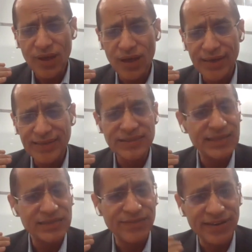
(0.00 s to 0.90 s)

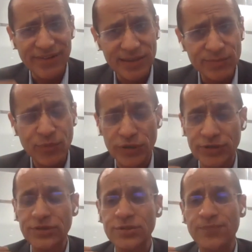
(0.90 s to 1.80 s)
is very, very
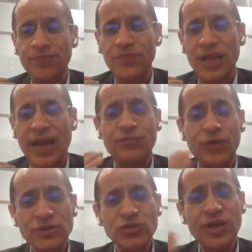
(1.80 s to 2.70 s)
important.
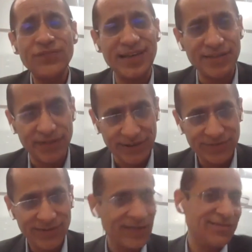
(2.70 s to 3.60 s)
And once you have
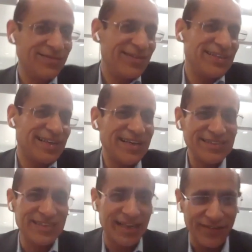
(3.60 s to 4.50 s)
delivered, and the
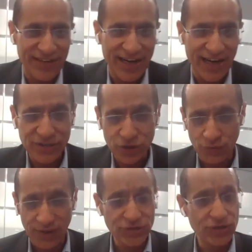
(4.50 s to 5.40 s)
key is delivery, right?
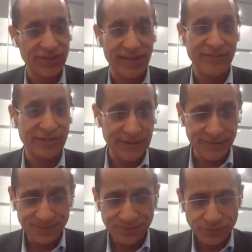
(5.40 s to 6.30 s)
So once you're delivered